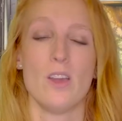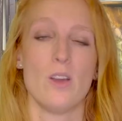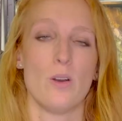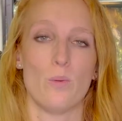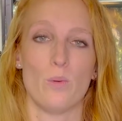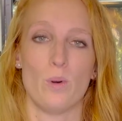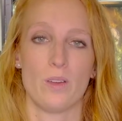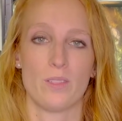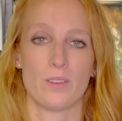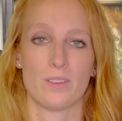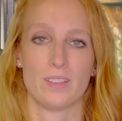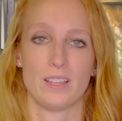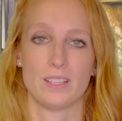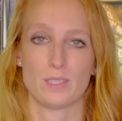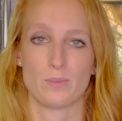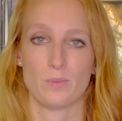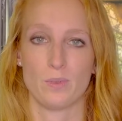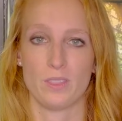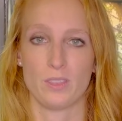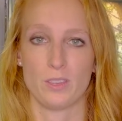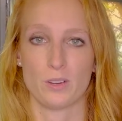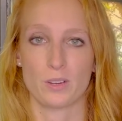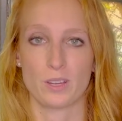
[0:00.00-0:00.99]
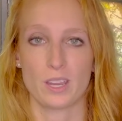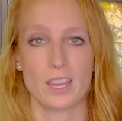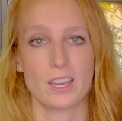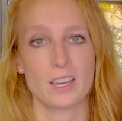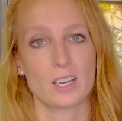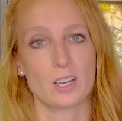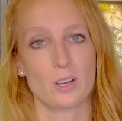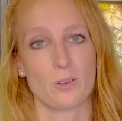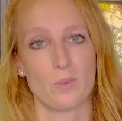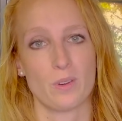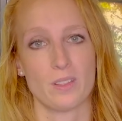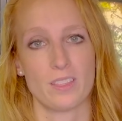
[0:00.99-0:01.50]
Whether that's with your
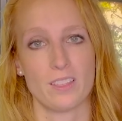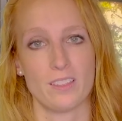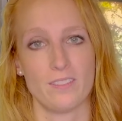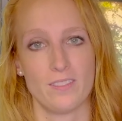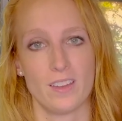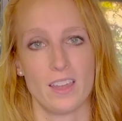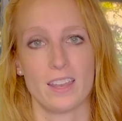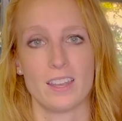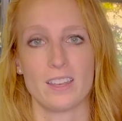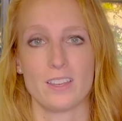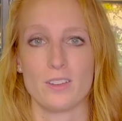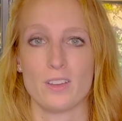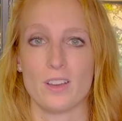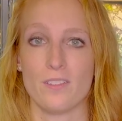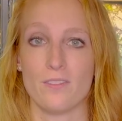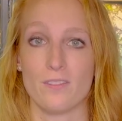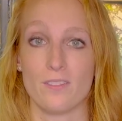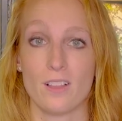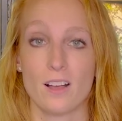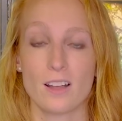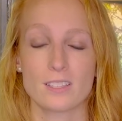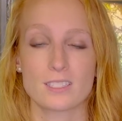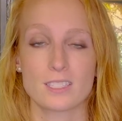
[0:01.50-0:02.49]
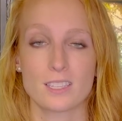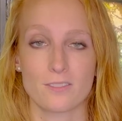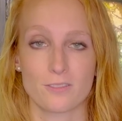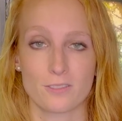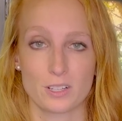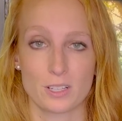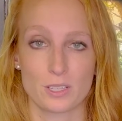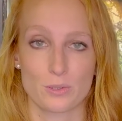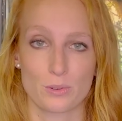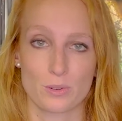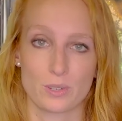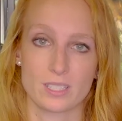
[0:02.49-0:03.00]
care or with a vet, you have lots of
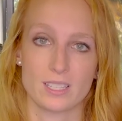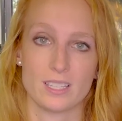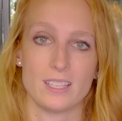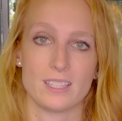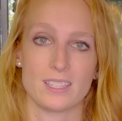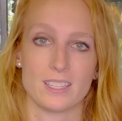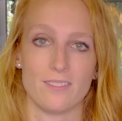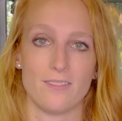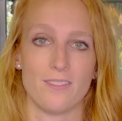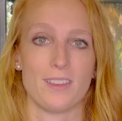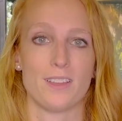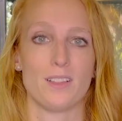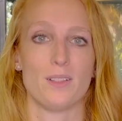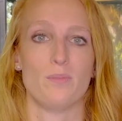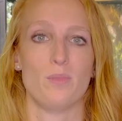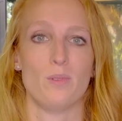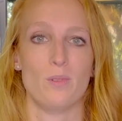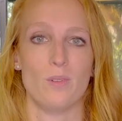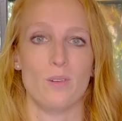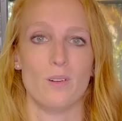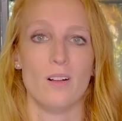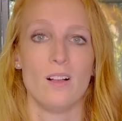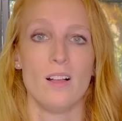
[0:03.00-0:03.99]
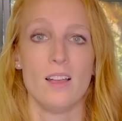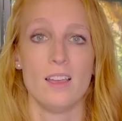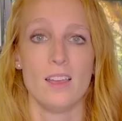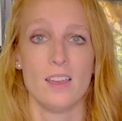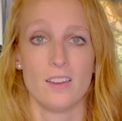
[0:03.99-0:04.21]
resources available